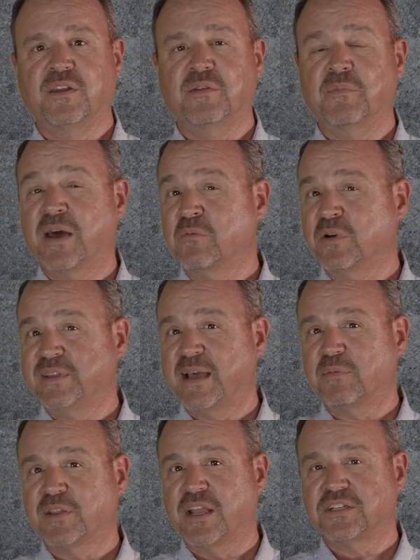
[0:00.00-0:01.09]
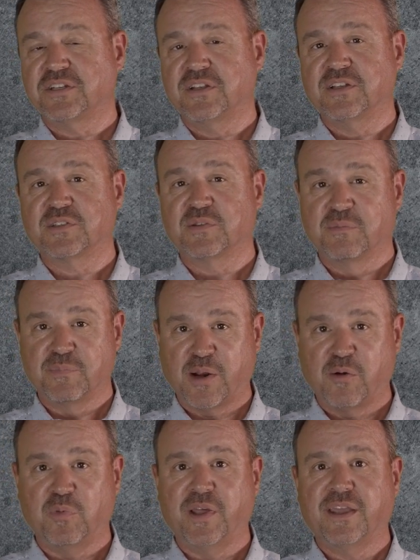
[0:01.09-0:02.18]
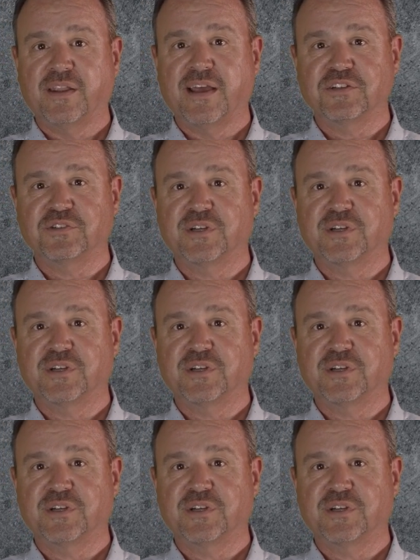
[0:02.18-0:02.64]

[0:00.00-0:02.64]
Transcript: No matter what the application is, PowerBlanket has you